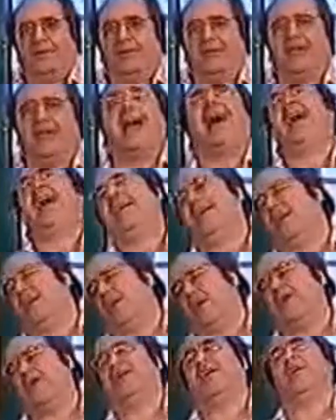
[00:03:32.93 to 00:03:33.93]
Yeah, I
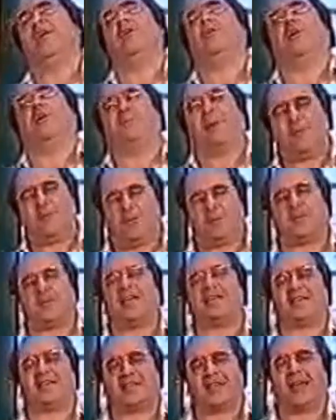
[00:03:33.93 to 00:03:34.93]
know. People
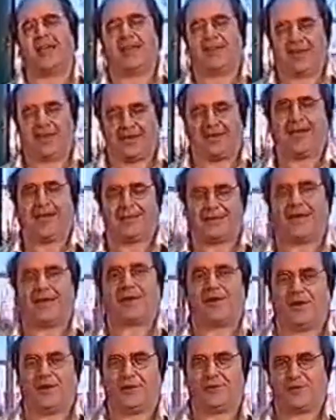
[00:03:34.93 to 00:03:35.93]
tend to say it in
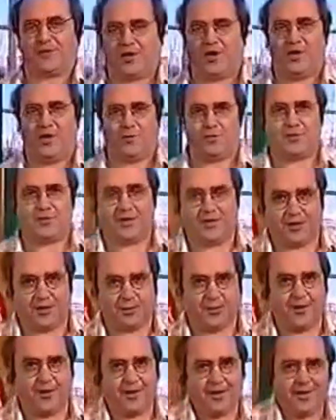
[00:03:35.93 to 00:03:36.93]
that kind of terms, I
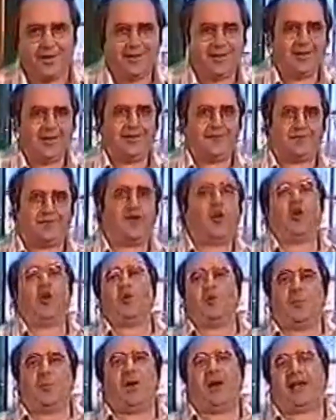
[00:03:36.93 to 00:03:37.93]
know.
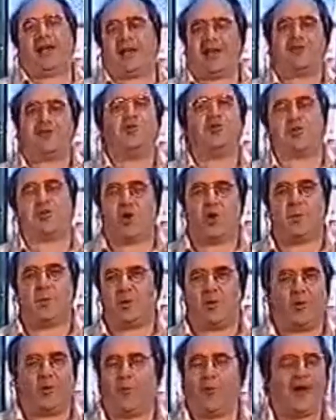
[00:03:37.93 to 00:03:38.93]
Followed by, can you show me
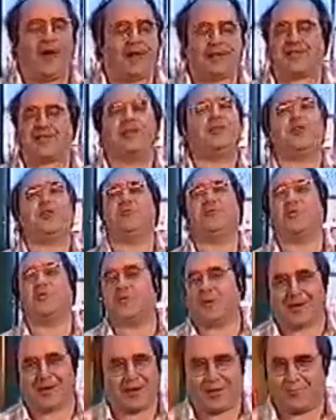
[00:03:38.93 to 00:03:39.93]
your whites? I don't
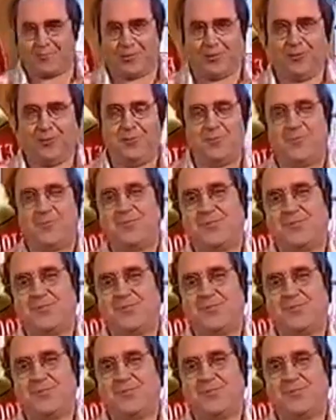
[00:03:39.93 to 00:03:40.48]
do that anymore.